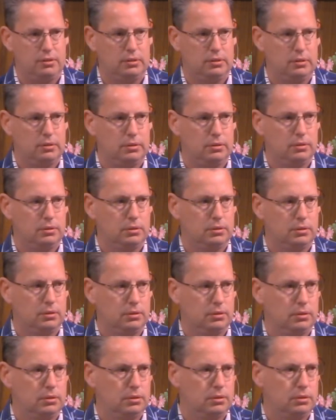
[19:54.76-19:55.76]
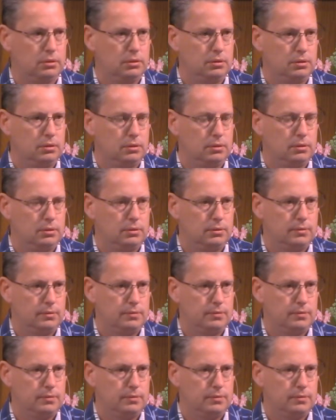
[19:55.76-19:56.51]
(no one is talking)